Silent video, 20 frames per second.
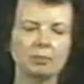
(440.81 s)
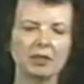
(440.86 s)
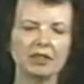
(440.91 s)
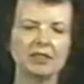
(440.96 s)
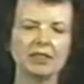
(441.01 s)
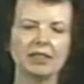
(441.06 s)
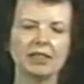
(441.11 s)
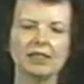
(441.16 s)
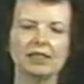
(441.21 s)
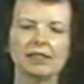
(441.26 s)

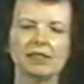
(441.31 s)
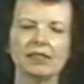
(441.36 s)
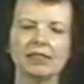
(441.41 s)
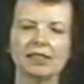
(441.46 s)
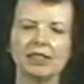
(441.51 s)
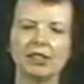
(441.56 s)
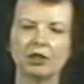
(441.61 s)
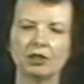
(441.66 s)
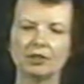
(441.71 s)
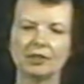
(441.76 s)

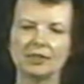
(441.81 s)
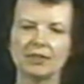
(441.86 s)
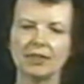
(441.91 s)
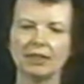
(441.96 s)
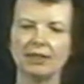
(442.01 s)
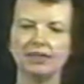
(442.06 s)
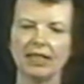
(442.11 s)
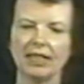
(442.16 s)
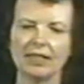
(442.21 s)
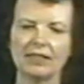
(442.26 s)
particularly on
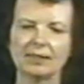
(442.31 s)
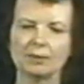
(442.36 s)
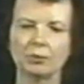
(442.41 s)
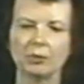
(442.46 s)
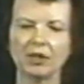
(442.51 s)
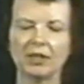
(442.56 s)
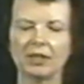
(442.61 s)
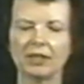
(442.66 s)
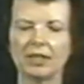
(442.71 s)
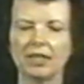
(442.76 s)
Sundays
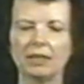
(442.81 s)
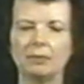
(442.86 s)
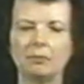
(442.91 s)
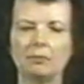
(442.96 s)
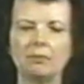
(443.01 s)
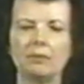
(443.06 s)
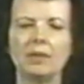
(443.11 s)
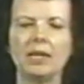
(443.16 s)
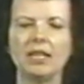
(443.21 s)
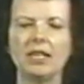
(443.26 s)
with the
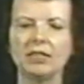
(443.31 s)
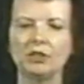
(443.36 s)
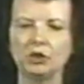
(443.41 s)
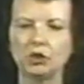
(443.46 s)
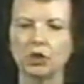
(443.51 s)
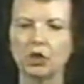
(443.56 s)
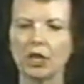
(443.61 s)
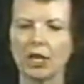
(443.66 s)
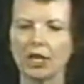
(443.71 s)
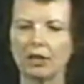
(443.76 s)

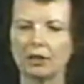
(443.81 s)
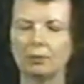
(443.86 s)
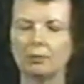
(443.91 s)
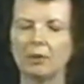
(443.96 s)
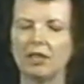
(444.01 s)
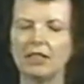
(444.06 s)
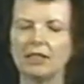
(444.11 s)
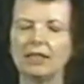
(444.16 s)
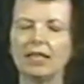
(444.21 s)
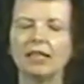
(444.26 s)
main
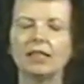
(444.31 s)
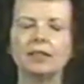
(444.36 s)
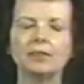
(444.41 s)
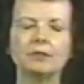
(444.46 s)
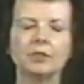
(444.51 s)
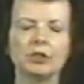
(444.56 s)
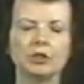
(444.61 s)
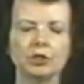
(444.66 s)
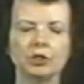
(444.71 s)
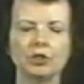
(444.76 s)

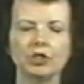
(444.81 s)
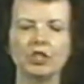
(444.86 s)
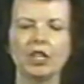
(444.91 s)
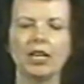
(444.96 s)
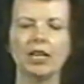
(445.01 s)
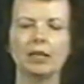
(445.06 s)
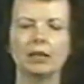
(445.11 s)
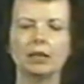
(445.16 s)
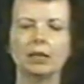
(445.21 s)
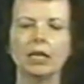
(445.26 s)
television
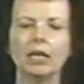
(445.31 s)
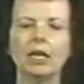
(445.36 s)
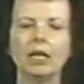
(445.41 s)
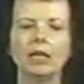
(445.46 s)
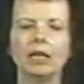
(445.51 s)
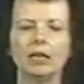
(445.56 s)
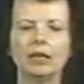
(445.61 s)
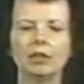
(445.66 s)
channel